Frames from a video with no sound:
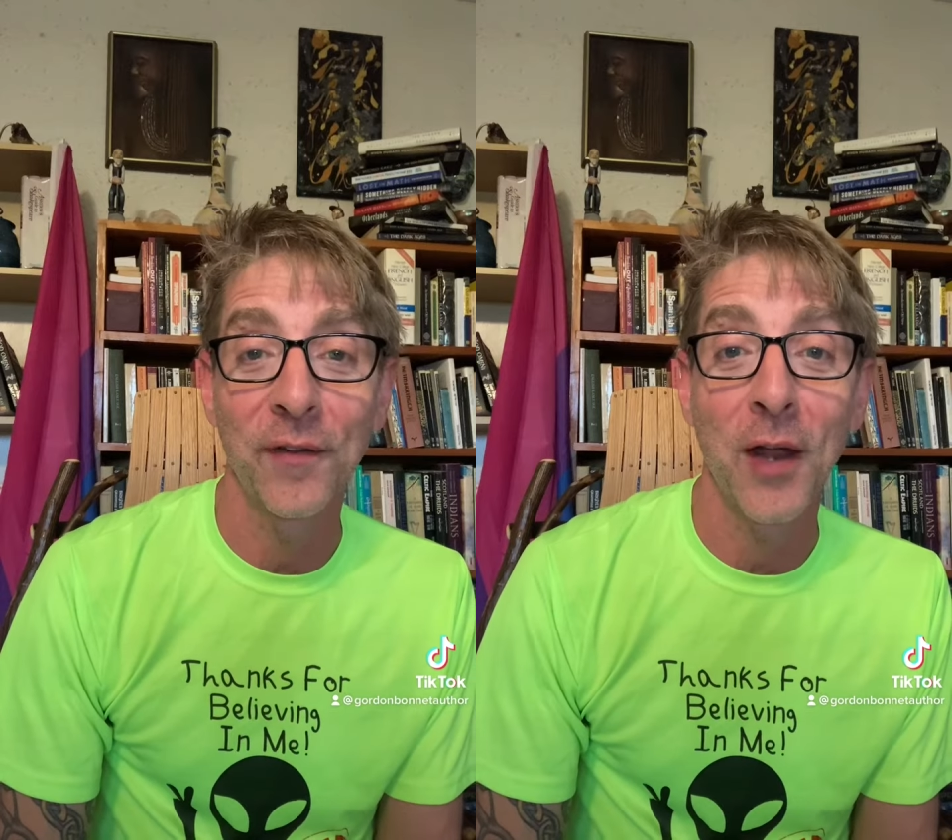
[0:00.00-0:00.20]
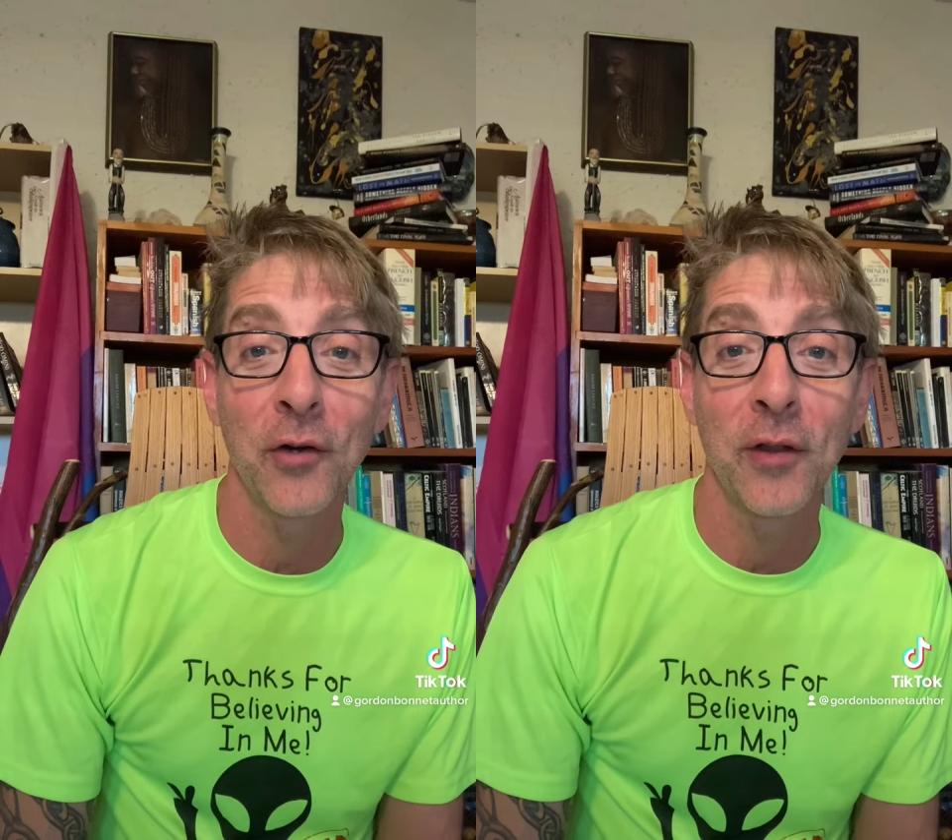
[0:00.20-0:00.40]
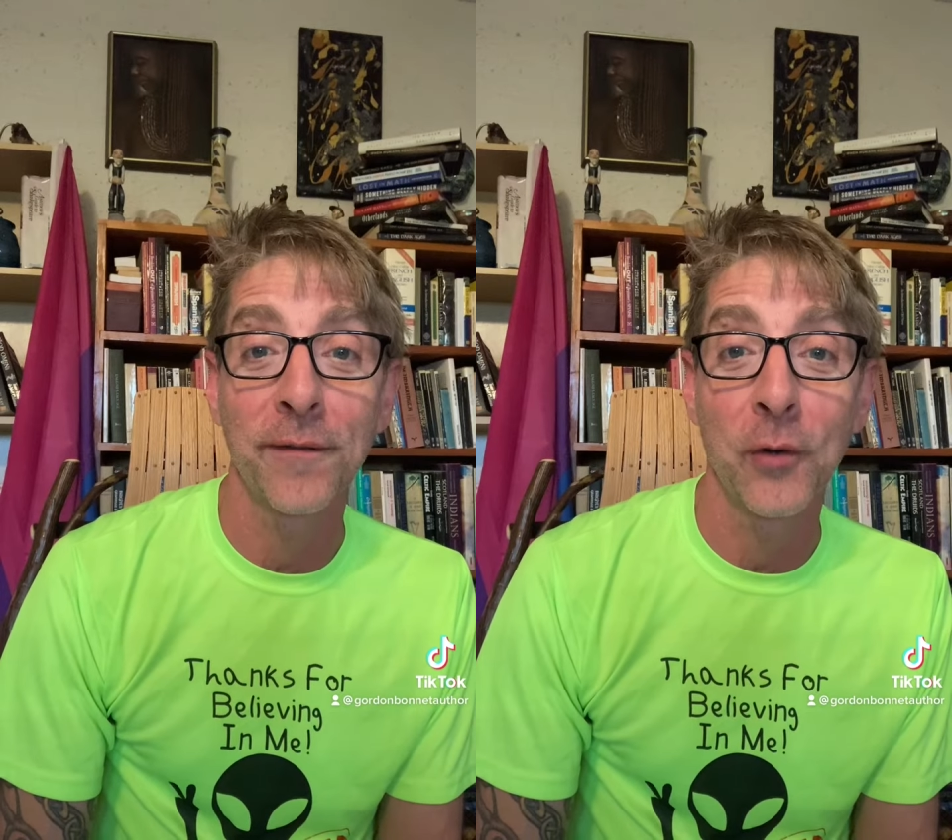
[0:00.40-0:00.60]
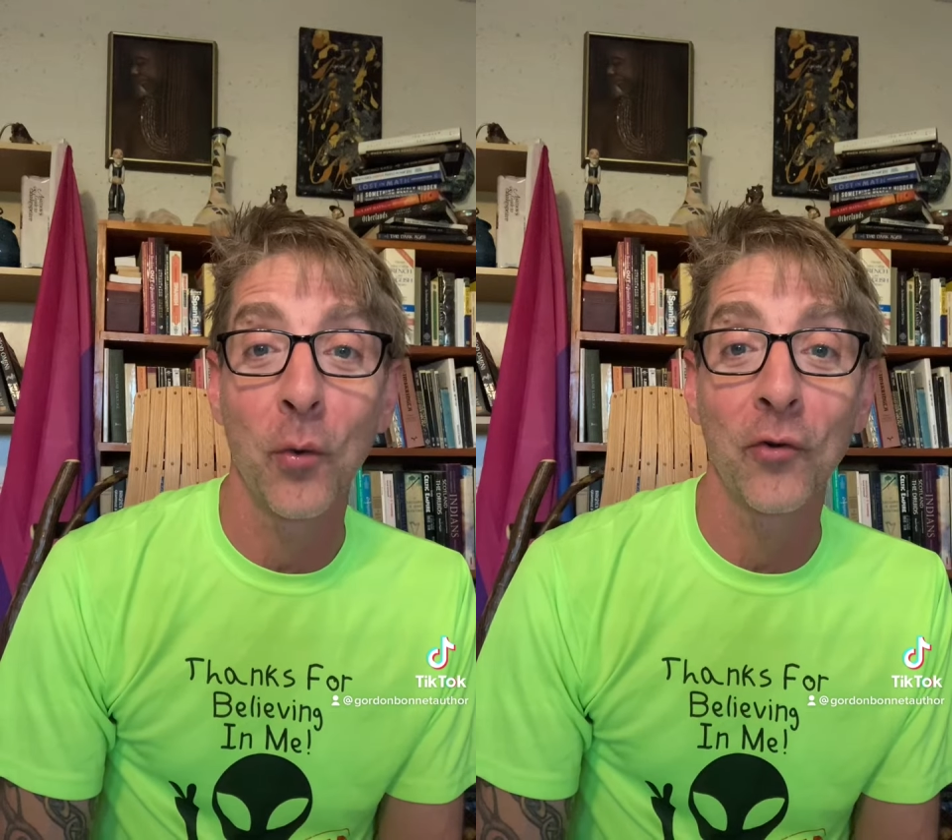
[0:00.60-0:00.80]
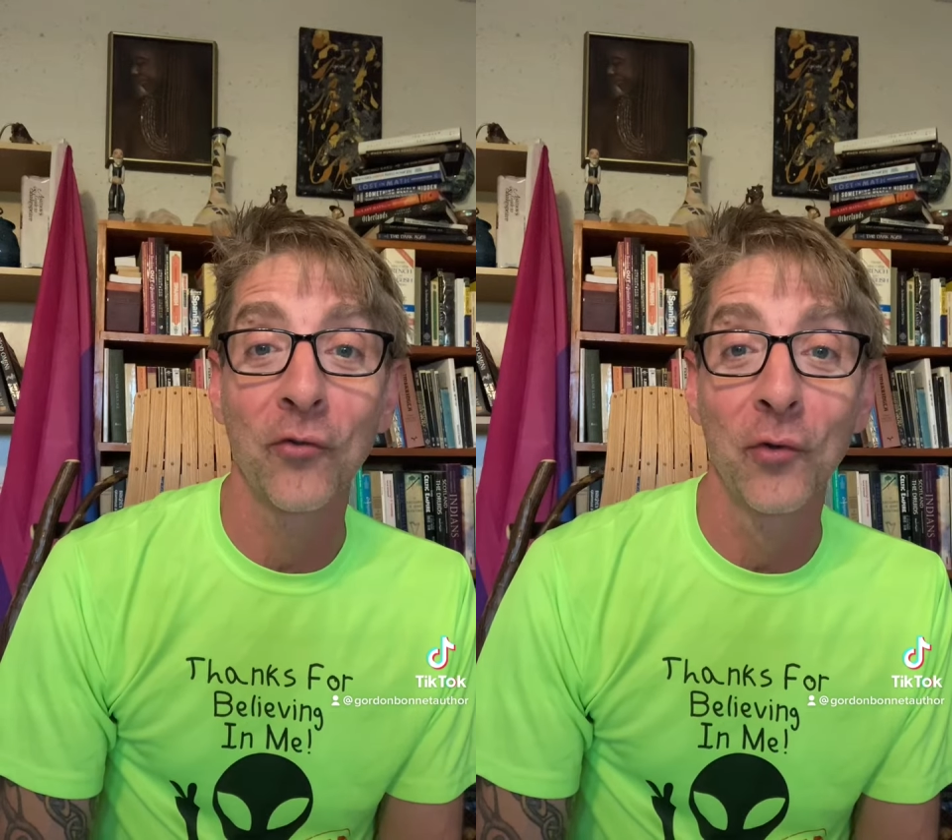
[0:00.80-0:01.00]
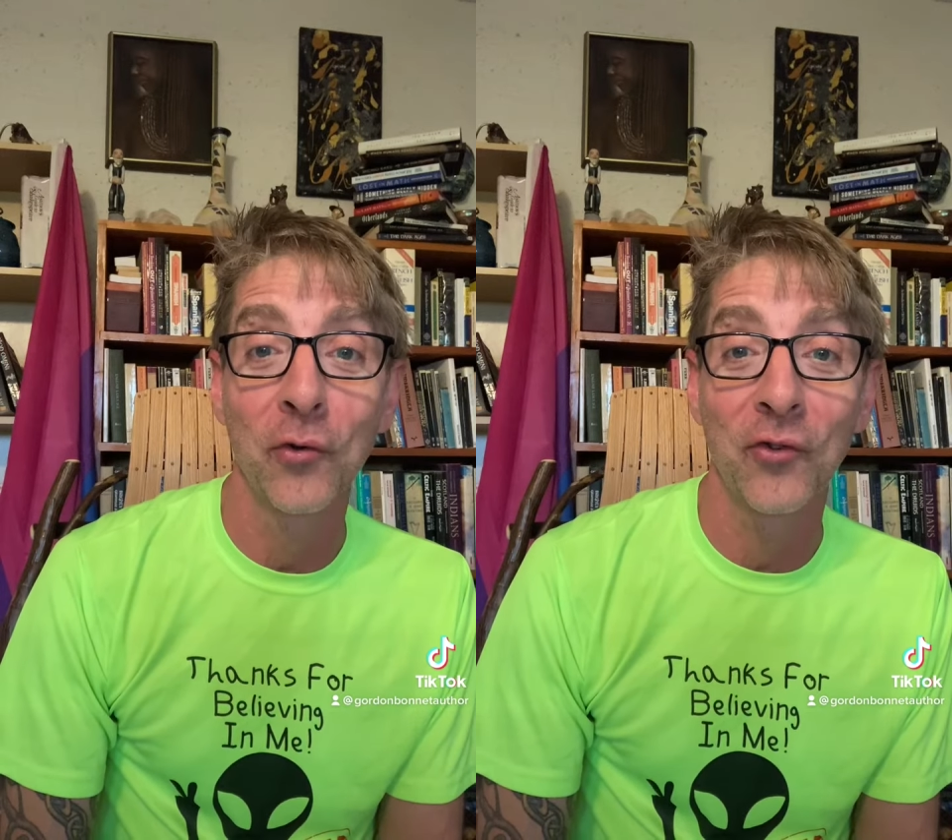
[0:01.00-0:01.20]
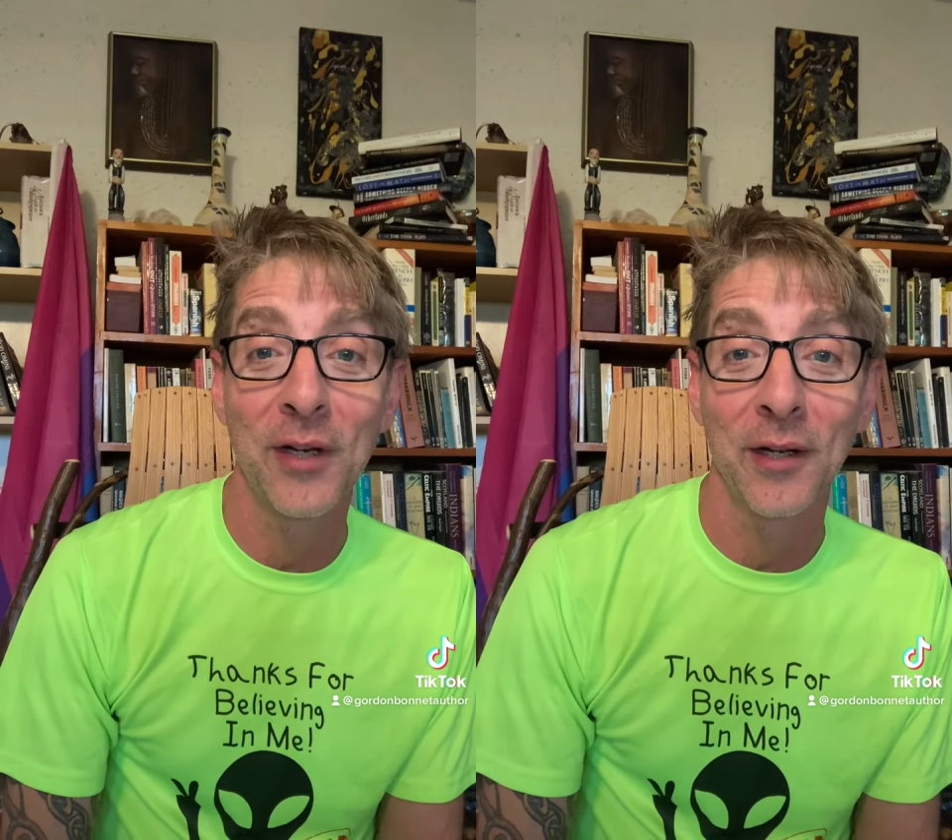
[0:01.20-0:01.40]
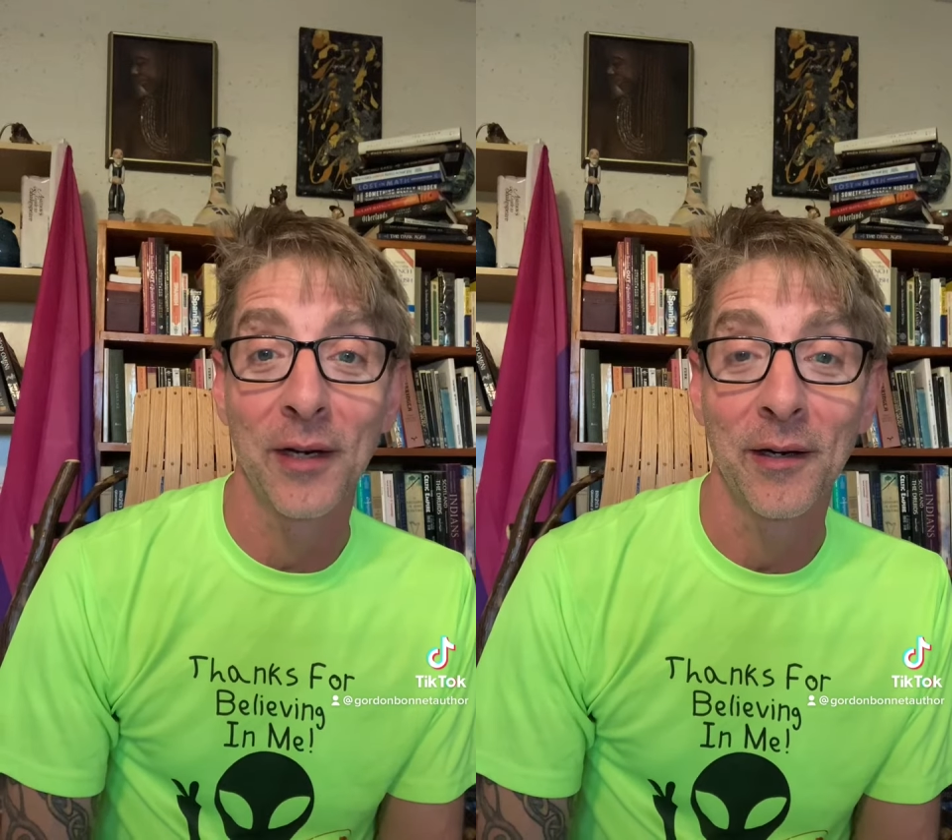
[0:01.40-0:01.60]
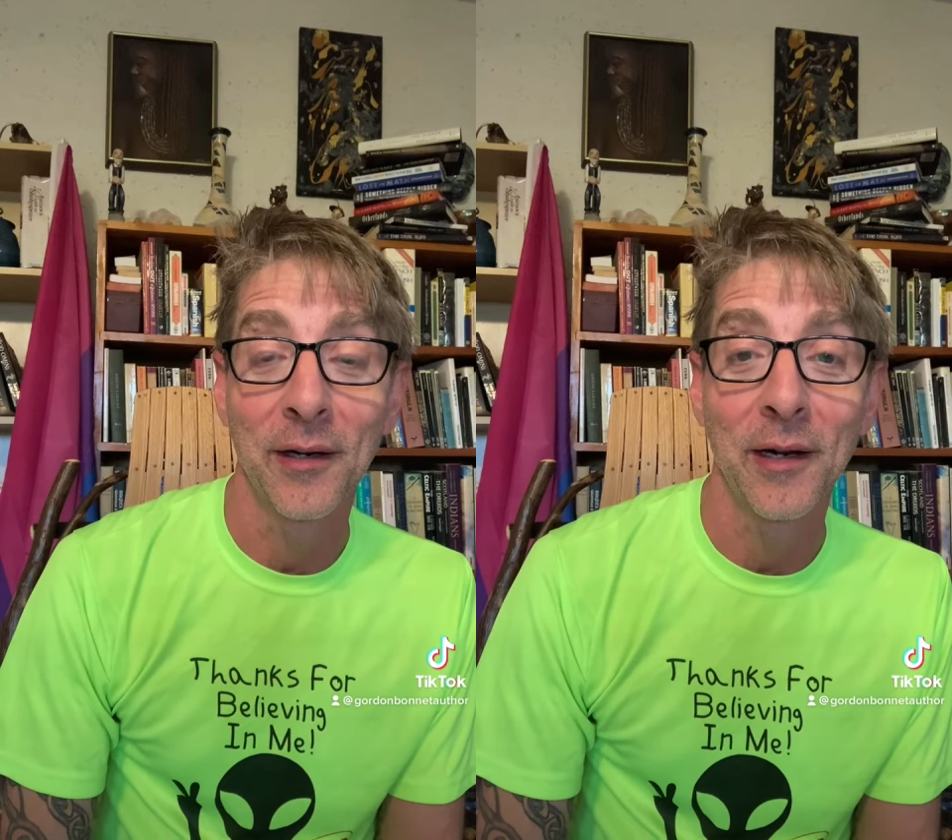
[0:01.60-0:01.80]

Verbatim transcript: found in the fjords of New Zealand.